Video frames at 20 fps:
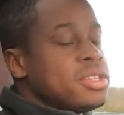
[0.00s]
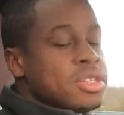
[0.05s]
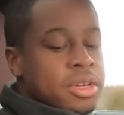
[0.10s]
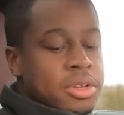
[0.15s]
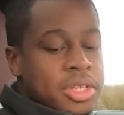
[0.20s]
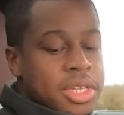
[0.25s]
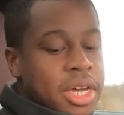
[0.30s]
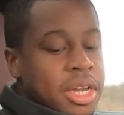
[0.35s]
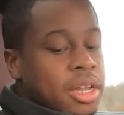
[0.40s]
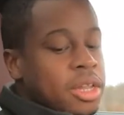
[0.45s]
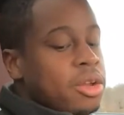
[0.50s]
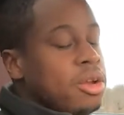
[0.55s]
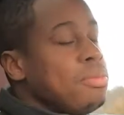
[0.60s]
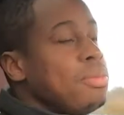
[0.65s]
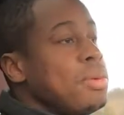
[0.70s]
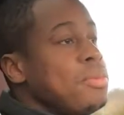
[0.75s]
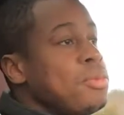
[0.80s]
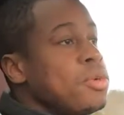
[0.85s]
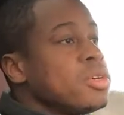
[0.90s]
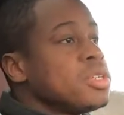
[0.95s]
So it's got a little
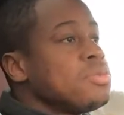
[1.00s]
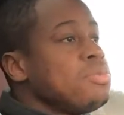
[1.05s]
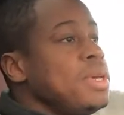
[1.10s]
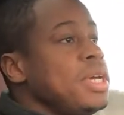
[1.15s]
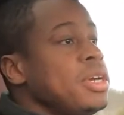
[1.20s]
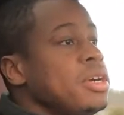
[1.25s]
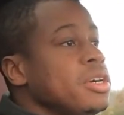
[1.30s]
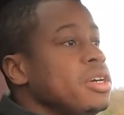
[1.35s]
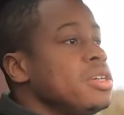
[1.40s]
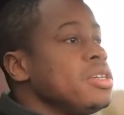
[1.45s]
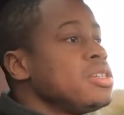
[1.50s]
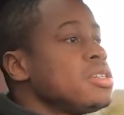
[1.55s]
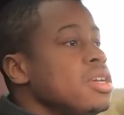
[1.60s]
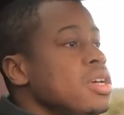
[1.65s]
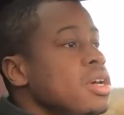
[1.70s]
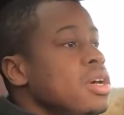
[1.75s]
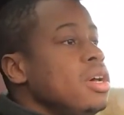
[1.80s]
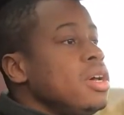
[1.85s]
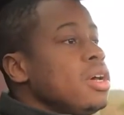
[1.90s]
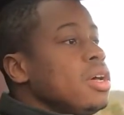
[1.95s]
bit more speakers,
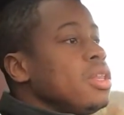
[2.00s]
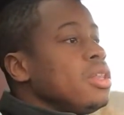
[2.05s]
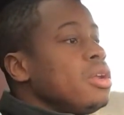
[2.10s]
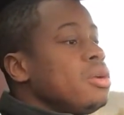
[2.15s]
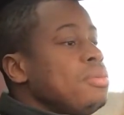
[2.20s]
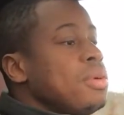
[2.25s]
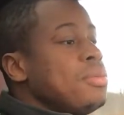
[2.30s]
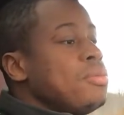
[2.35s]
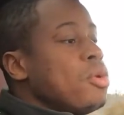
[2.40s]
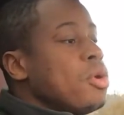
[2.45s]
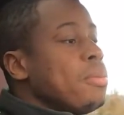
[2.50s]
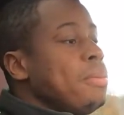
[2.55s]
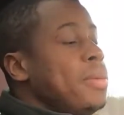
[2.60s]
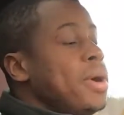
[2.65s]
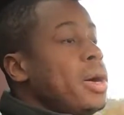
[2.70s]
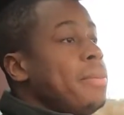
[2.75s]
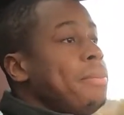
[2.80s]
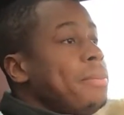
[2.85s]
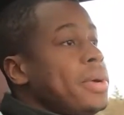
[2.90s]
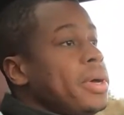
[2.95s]
a little bit more
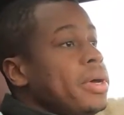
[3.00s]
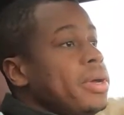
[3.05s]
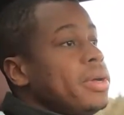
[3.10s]
bump.